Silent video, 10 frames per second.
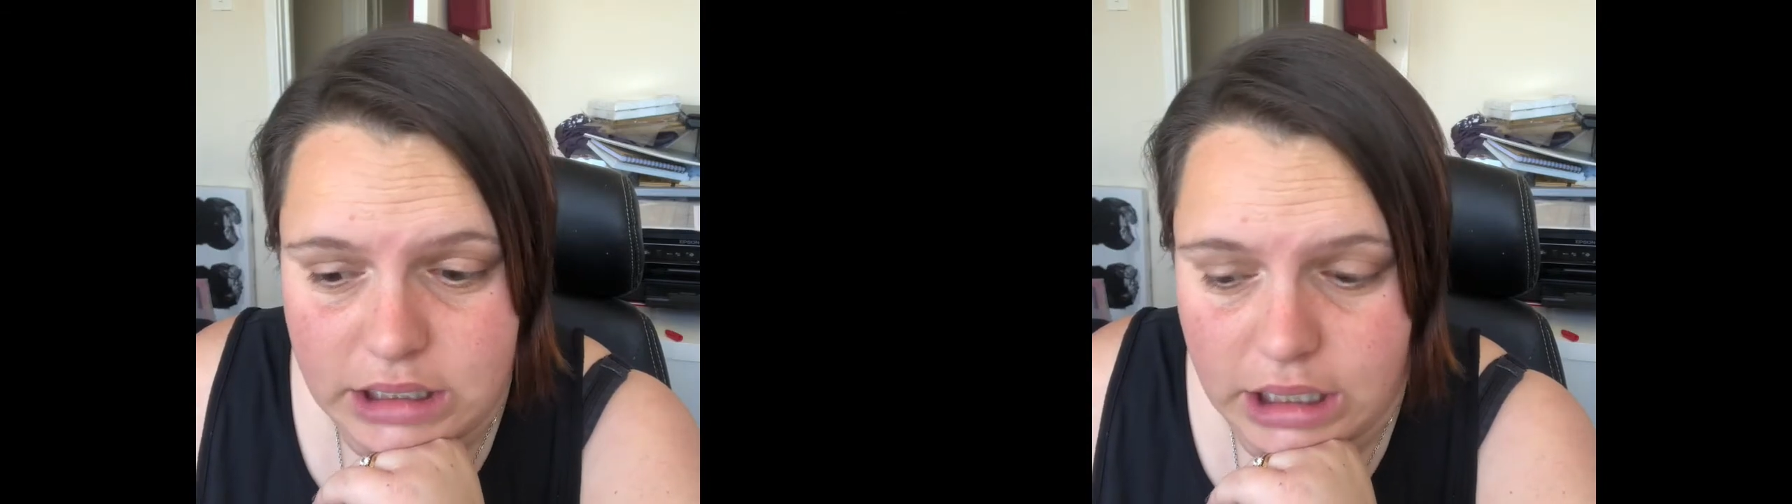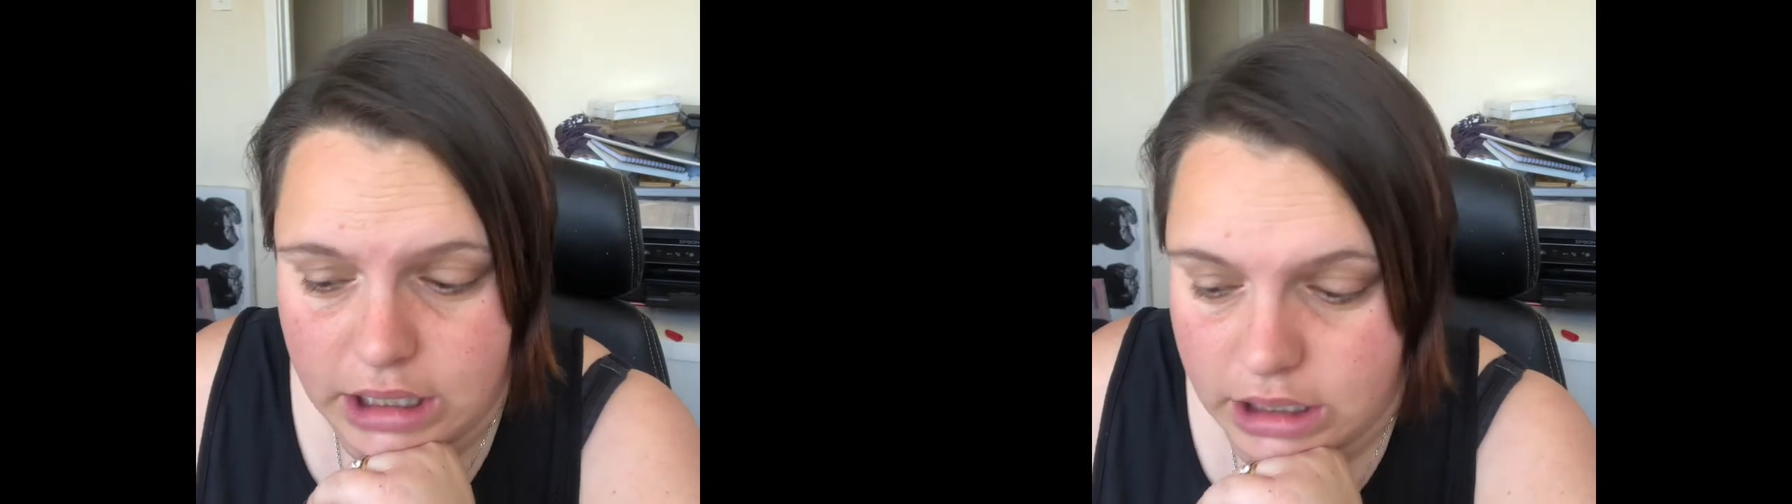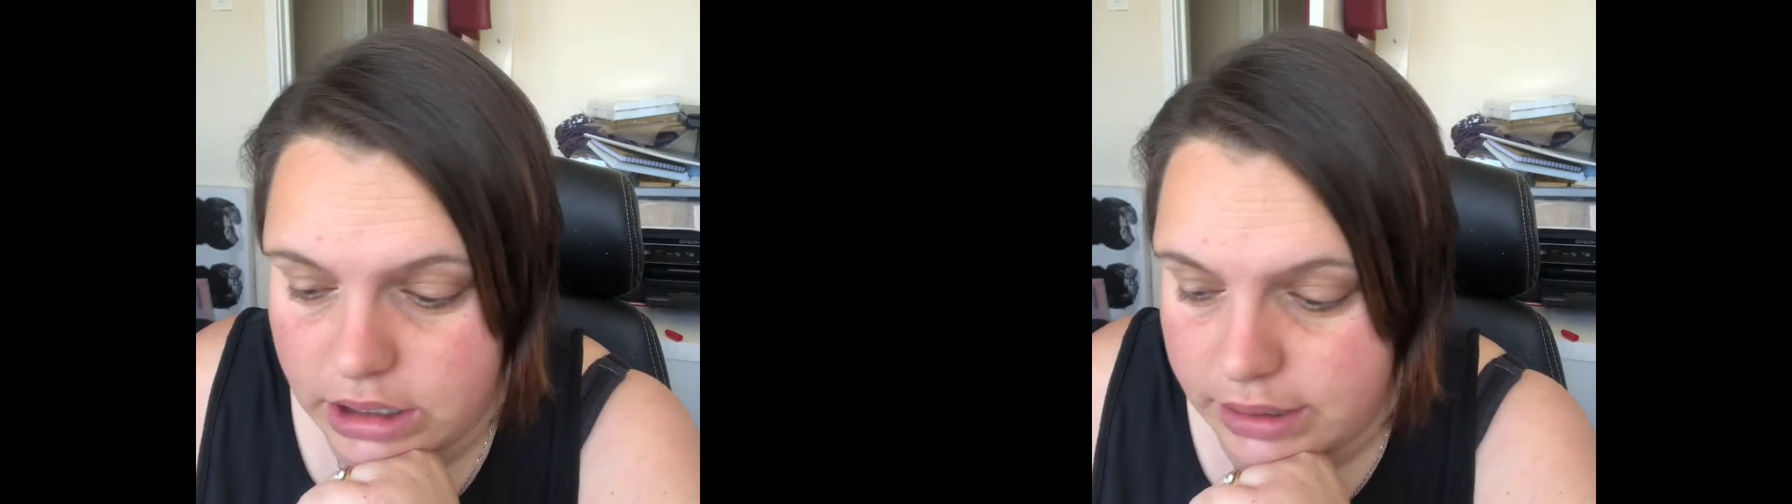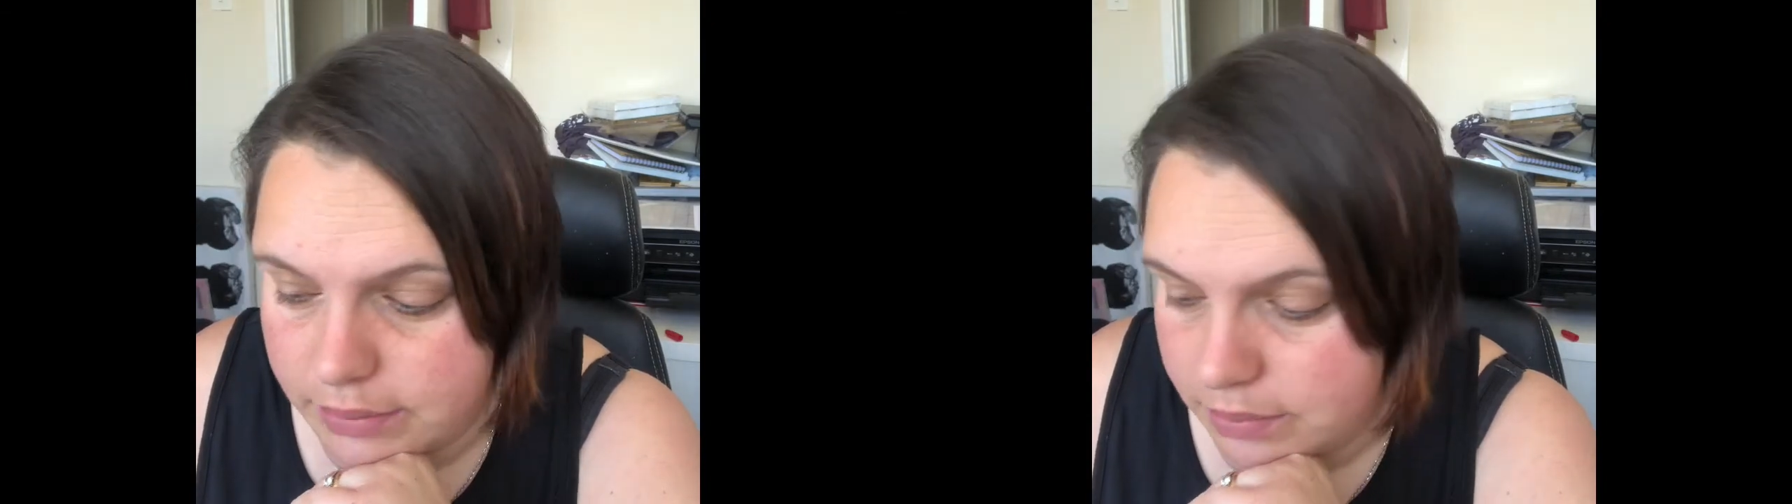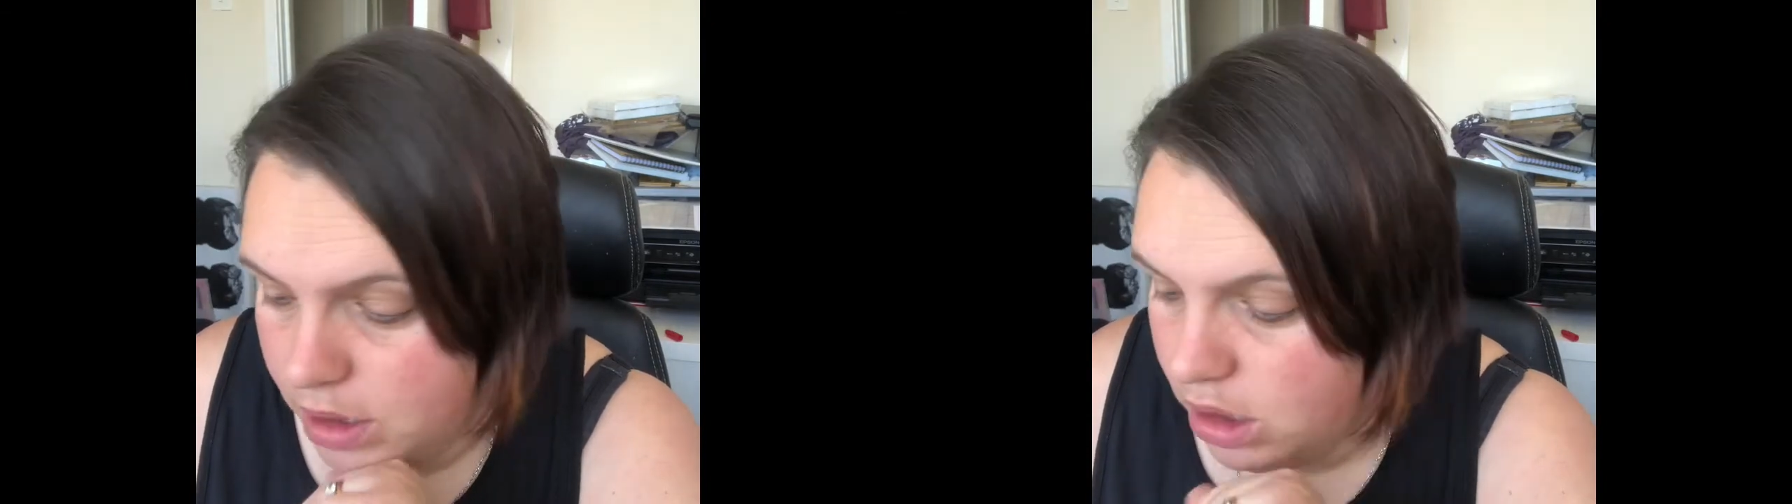
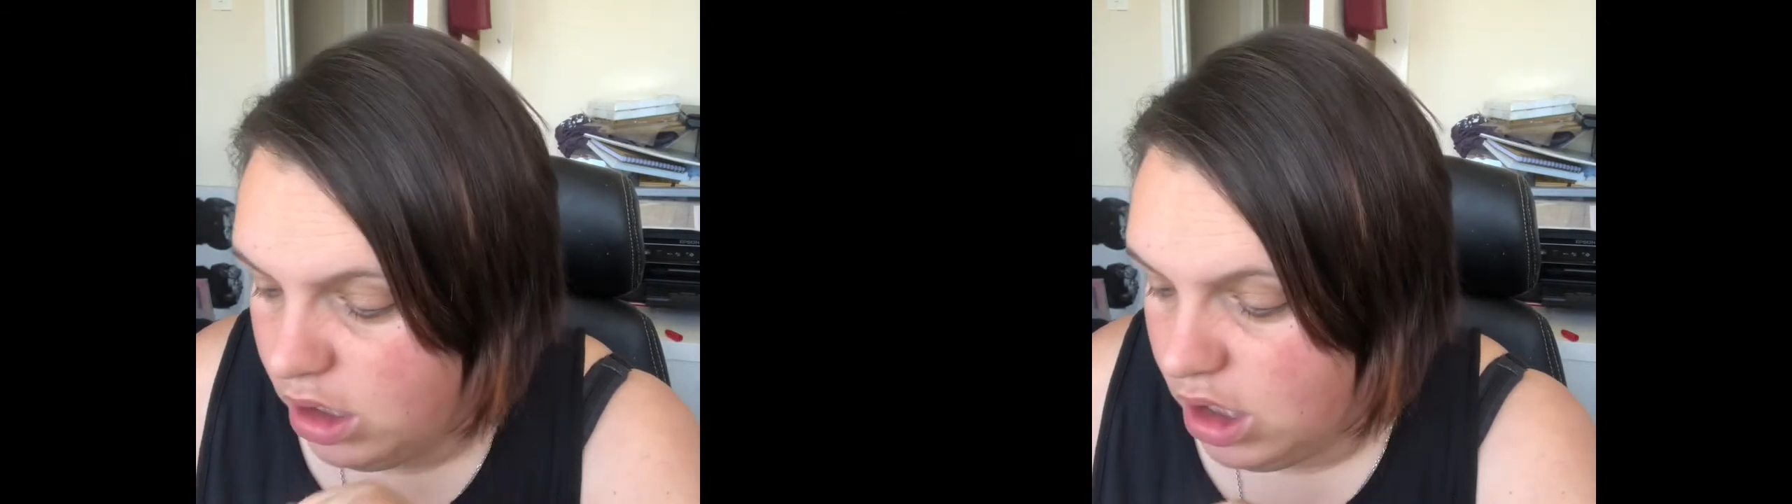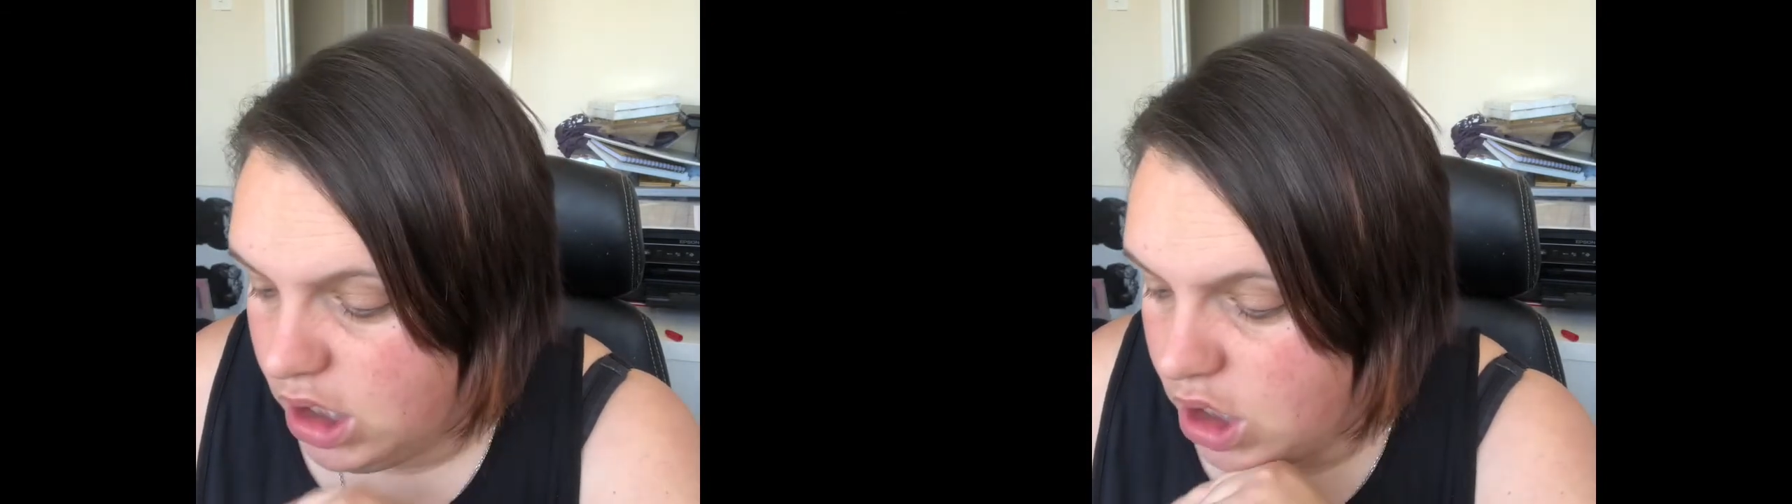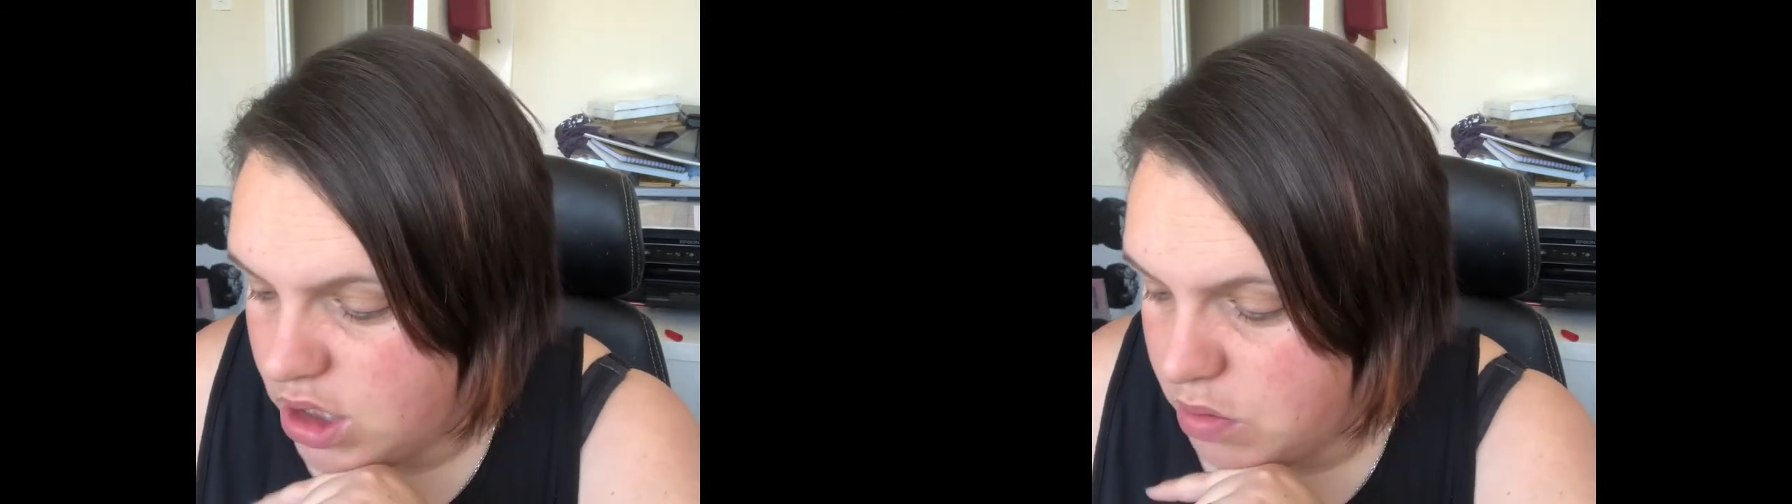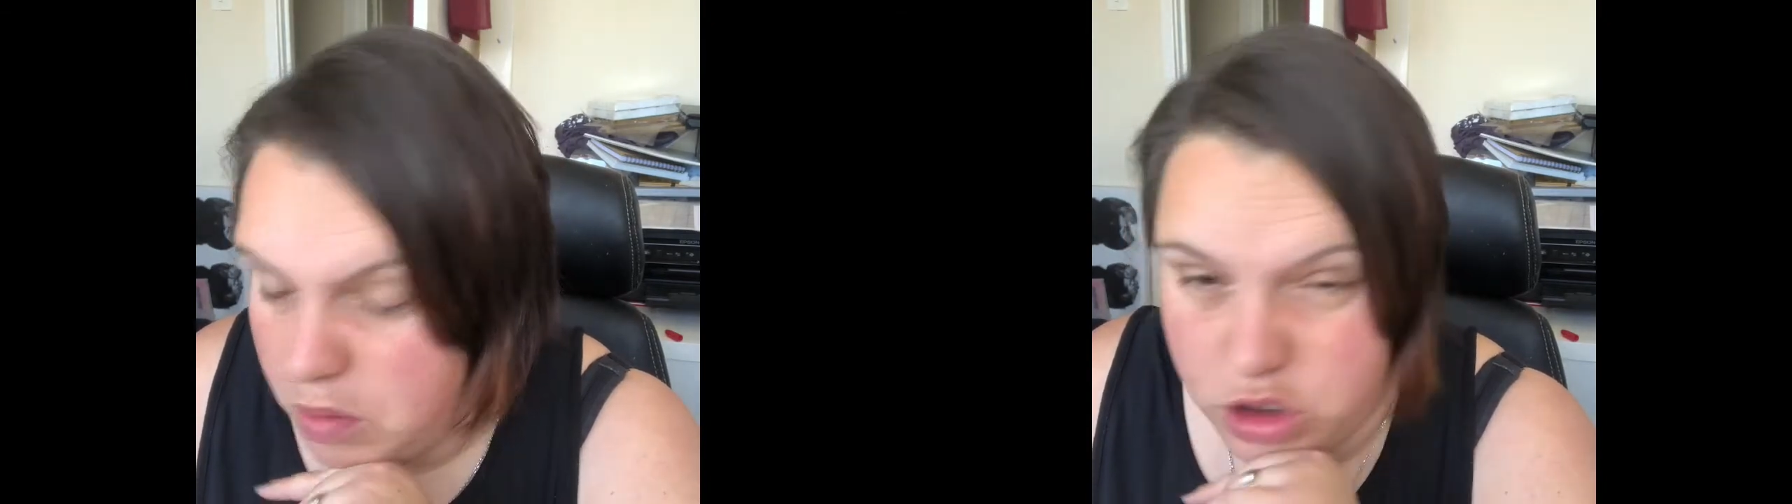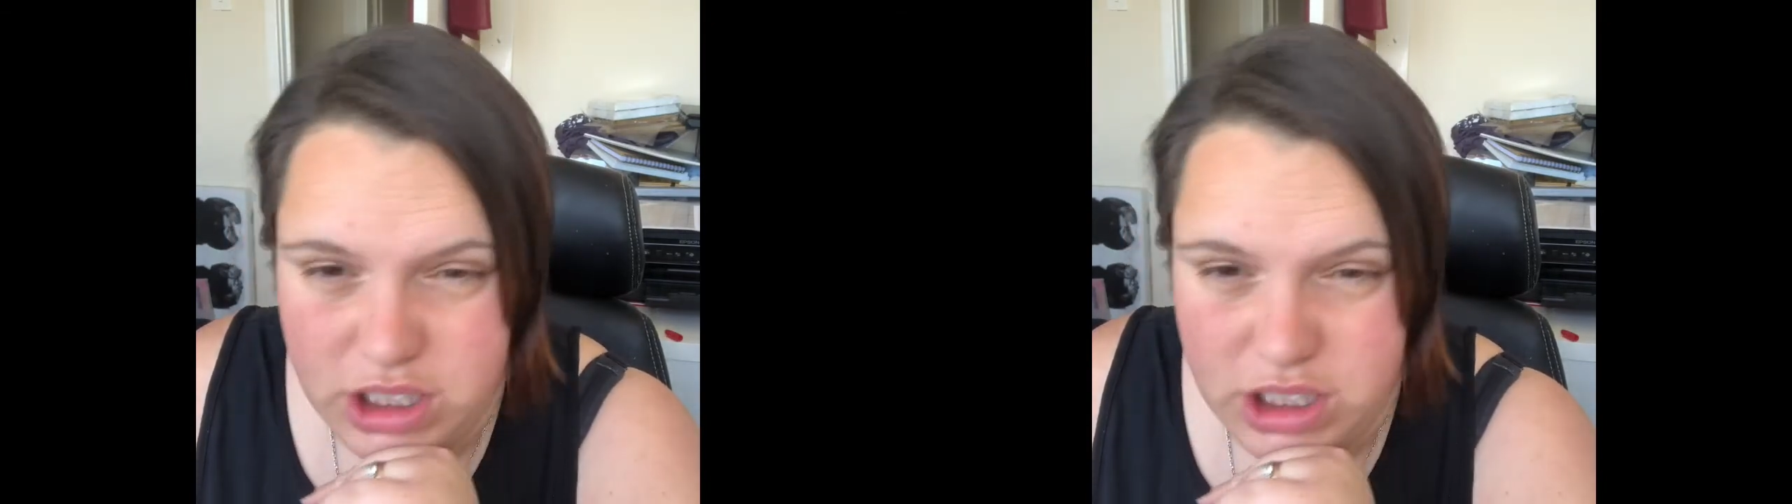because I was more just